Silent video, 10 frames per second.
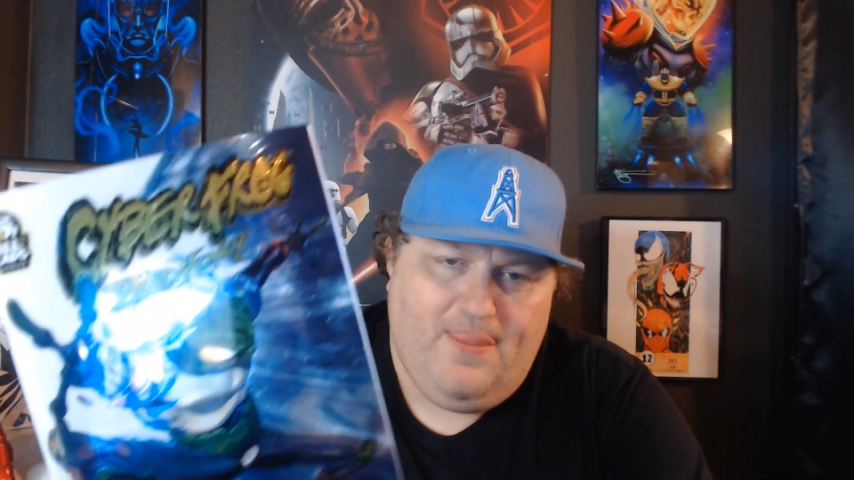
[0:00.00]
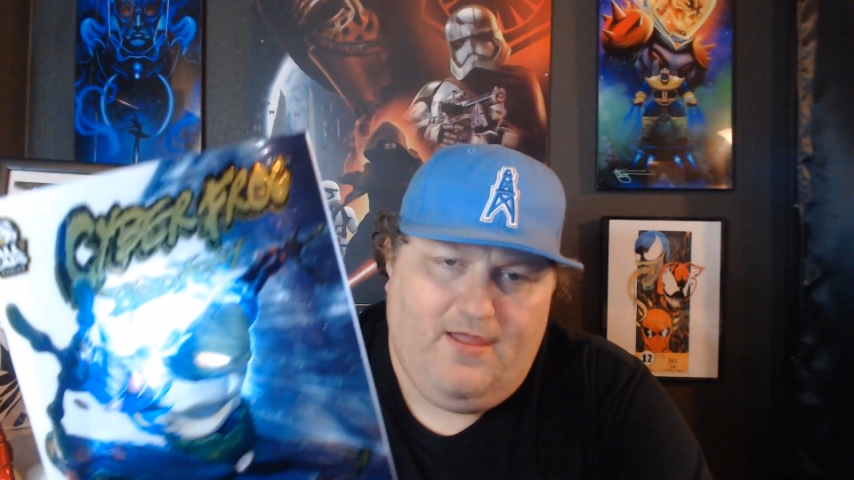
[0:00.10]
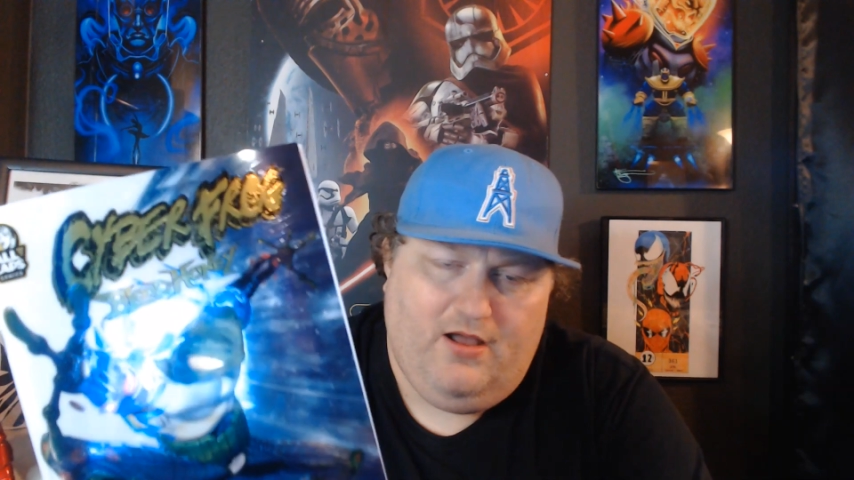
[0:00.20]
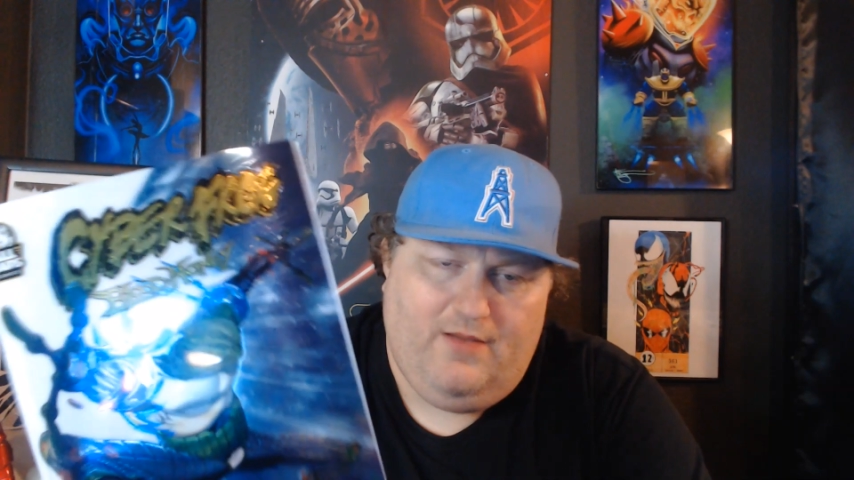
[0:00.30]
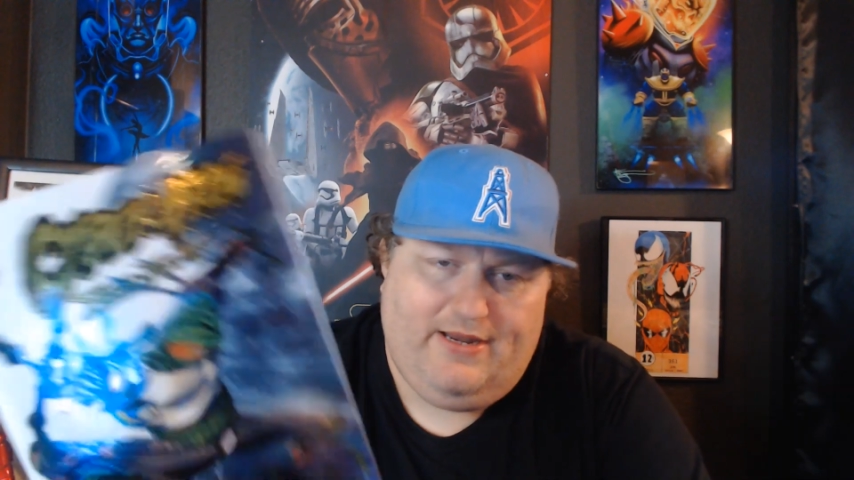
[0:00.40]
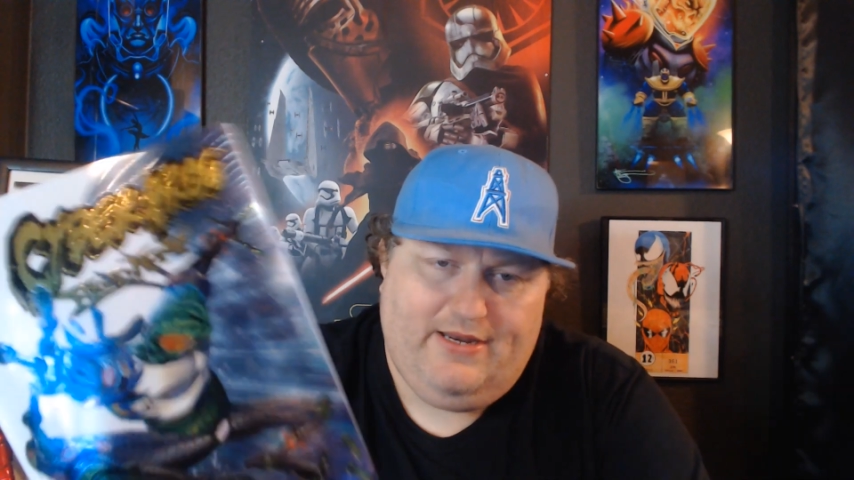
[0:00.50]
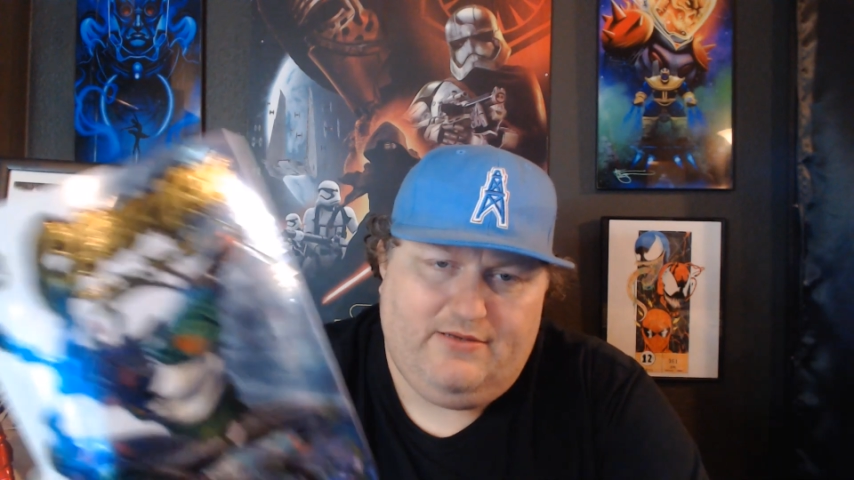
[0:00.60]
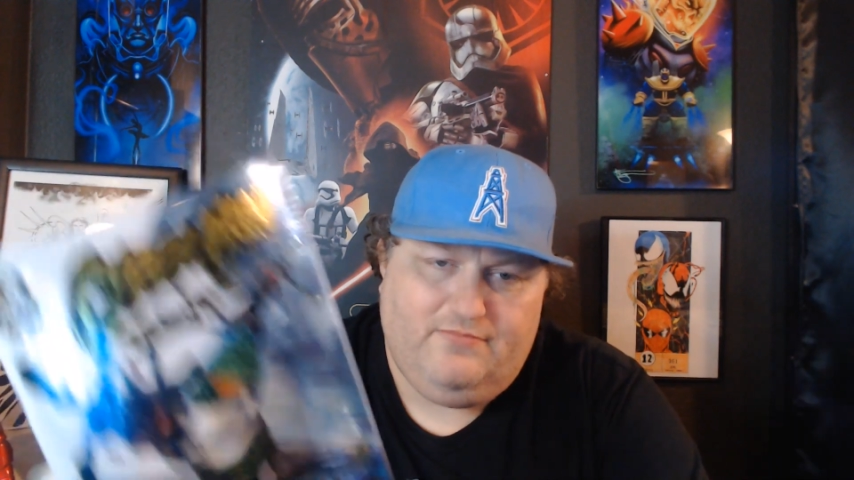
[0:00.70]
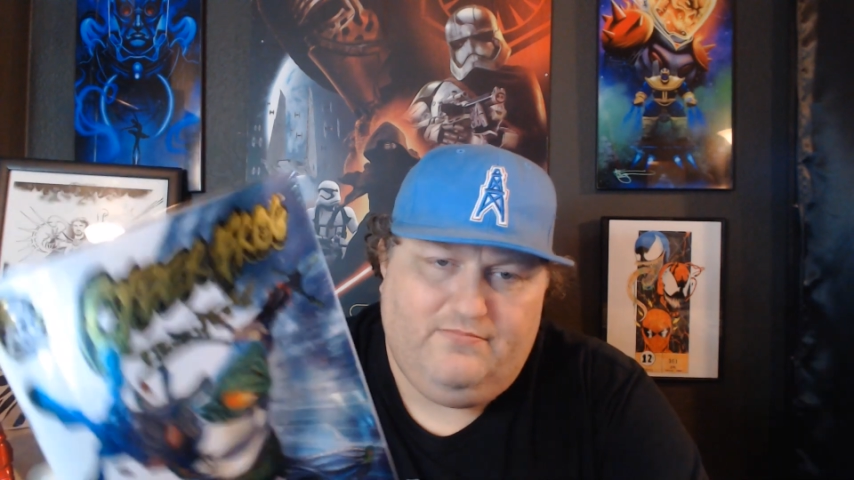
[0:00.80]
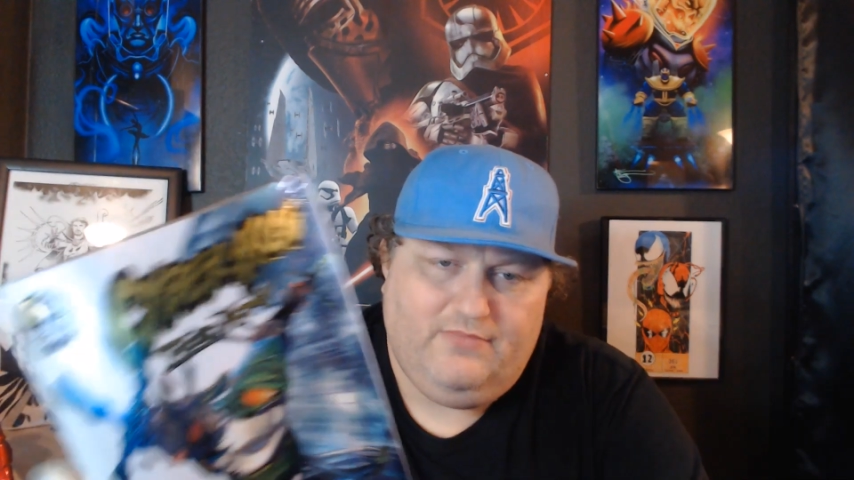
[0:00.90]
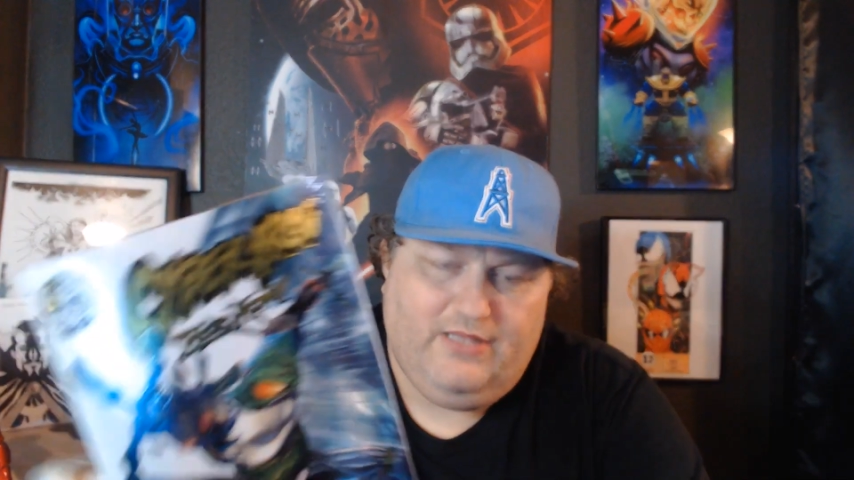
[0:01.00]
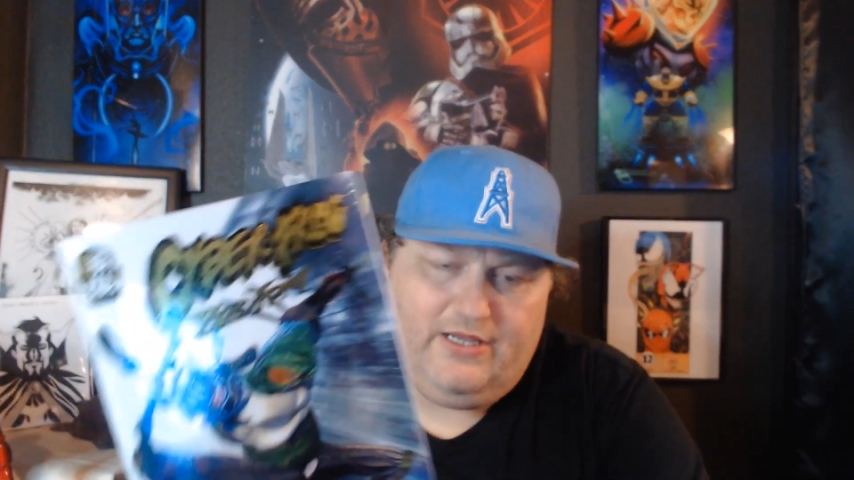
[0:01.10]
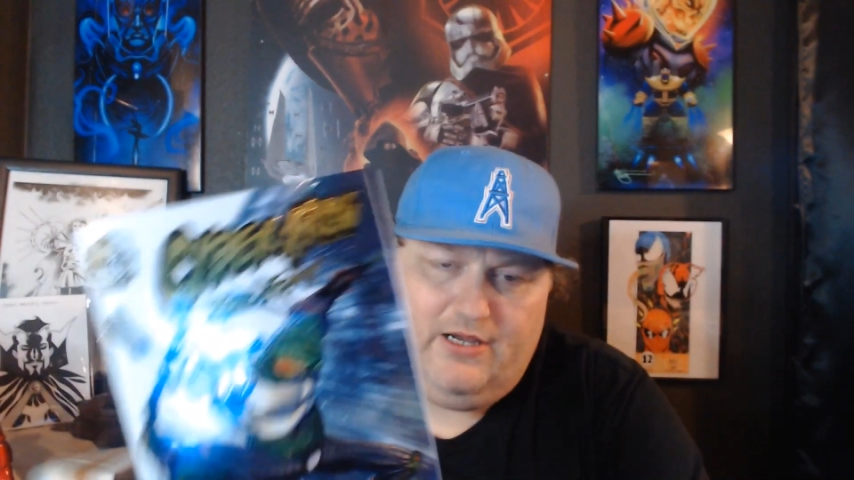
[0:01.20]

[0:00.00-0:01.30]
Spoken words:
I didn't like